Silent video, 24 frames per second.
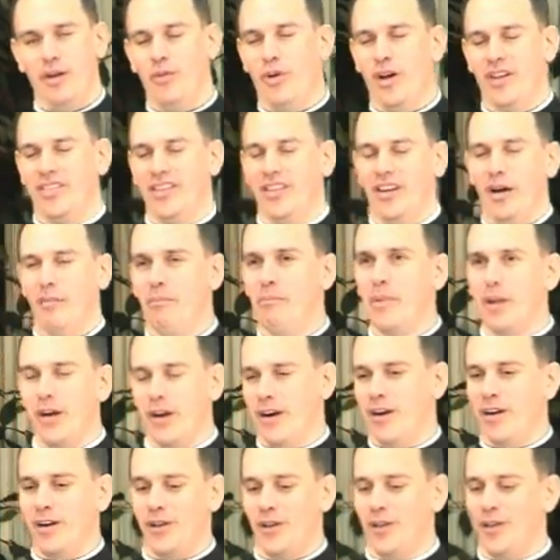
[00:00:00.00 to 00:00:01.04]
it wasn't a
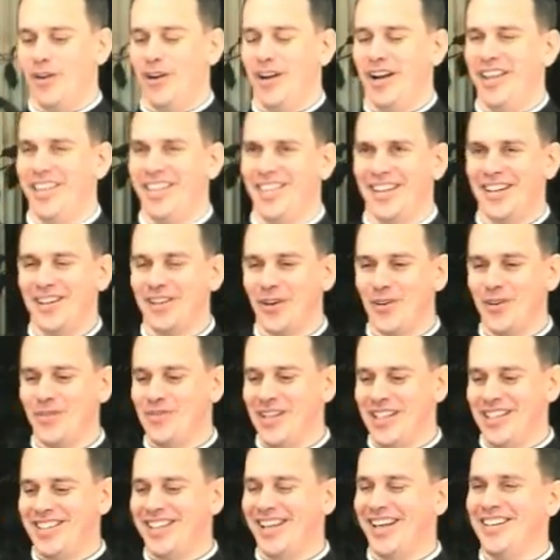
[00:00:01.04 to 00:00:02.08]
miracle or anything.
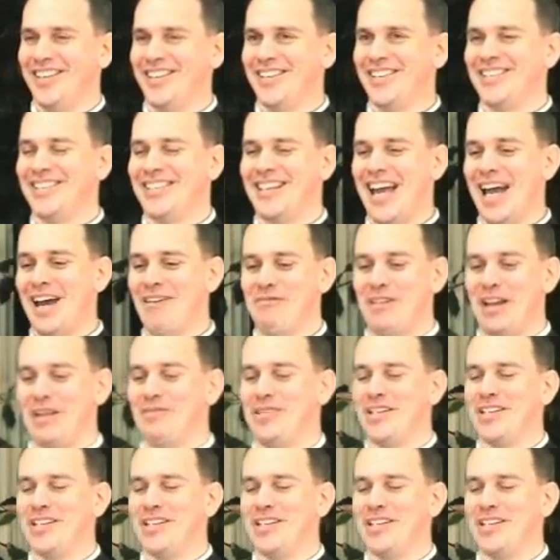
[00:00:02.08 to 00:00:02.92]
Don't misunderstand me.